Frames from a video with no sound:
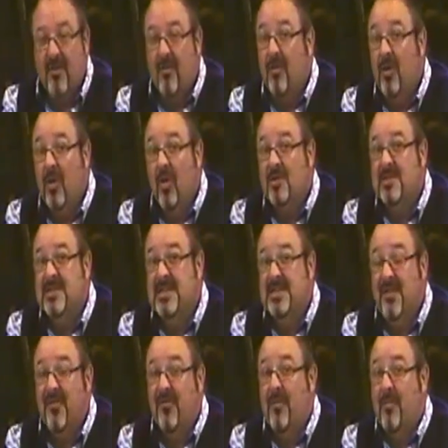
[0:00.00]
There are lots
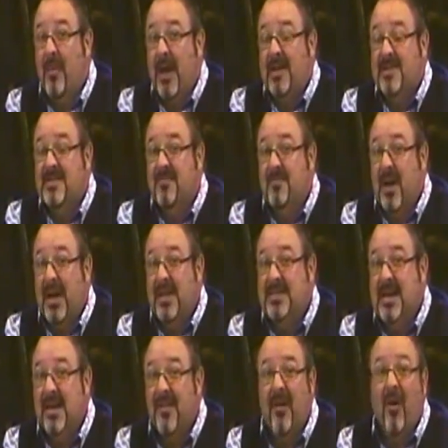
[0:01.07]
of different makes of
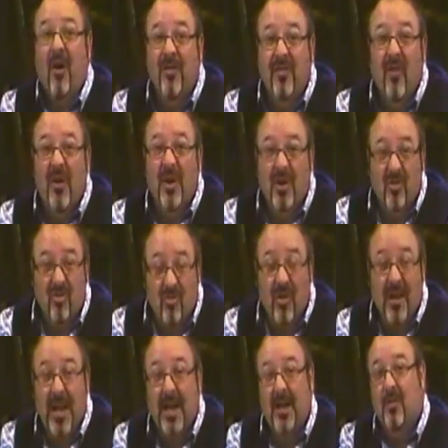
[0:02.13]
paint out there. I find
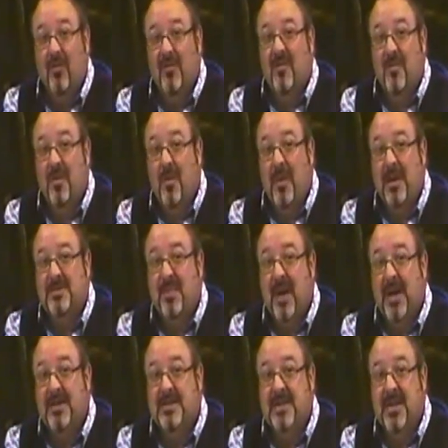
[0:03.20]
acrylic some of the
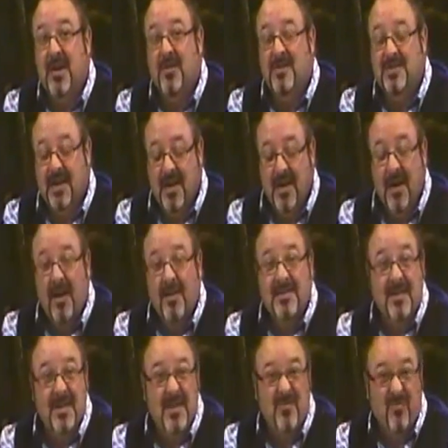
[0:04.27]
best paint to use.
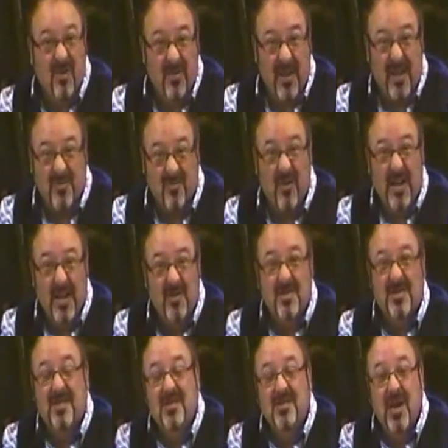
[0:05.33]
So this re that's really
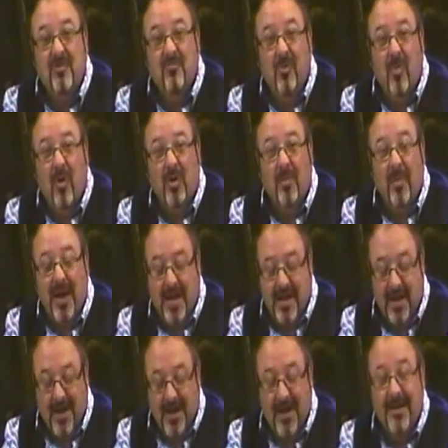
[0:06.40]
just the general model
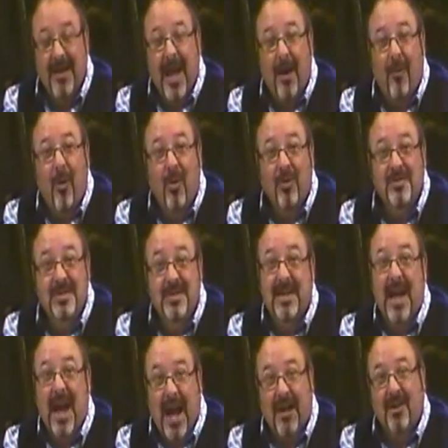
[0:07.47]
make. Now onto
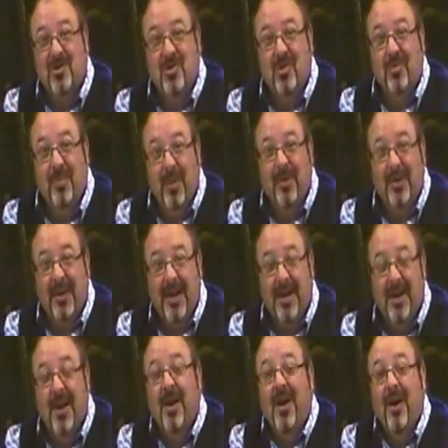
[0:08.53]
the actual
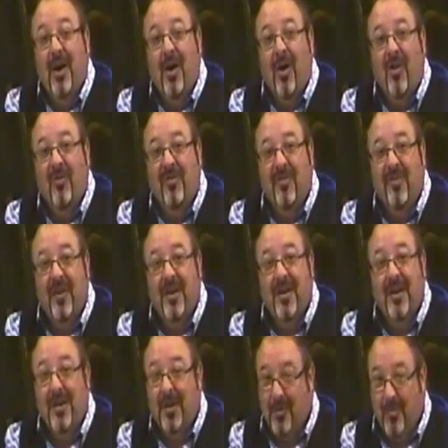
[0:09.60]
building of
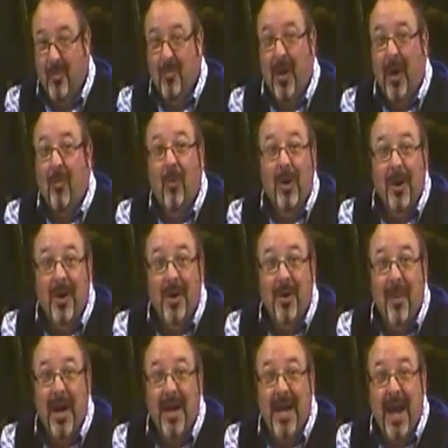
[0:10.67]
what you're
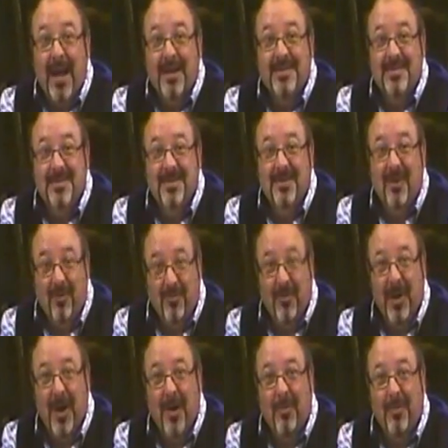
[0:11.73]
going to make next.
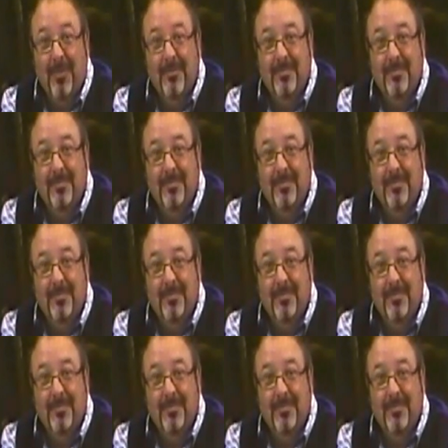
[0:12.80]
Off we go.